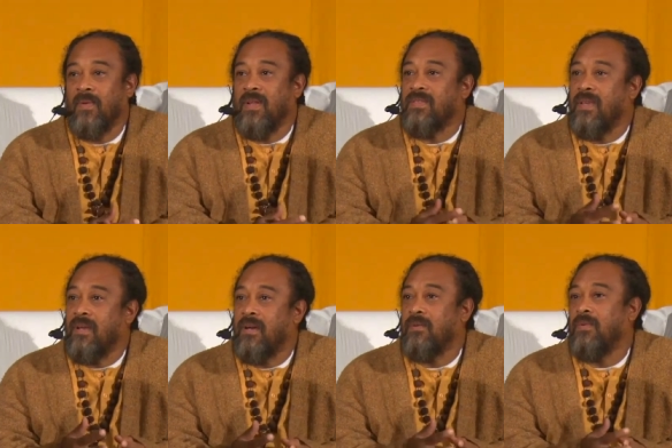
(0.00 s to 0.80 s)
When I say
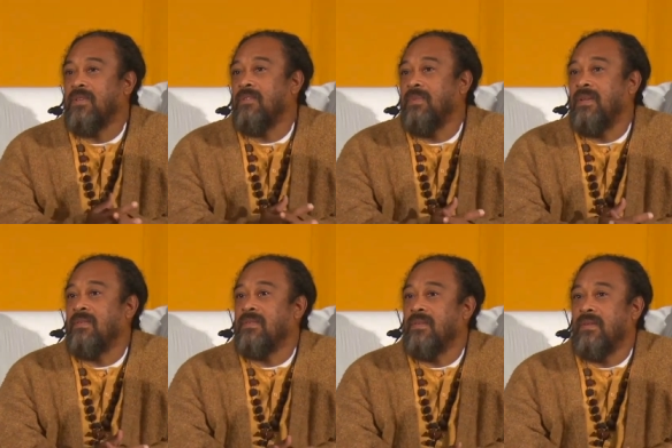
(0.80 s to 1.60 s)
cut, what it
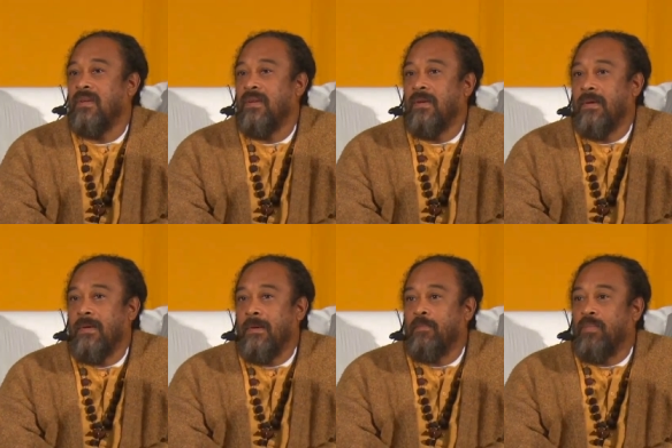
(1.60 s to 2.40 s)
means?
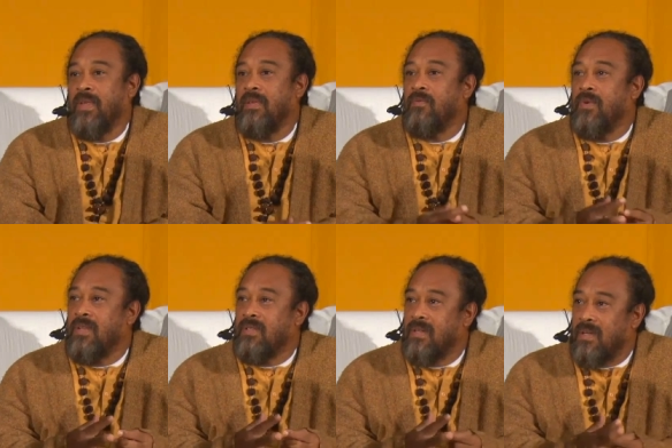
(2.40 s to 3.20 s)
Even
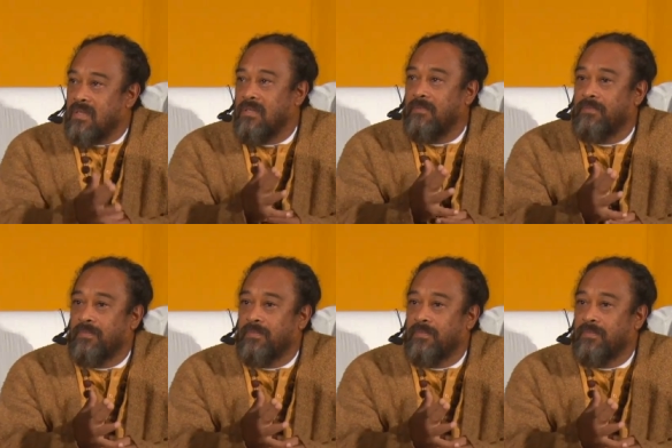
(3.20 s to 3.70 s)
when it's cut,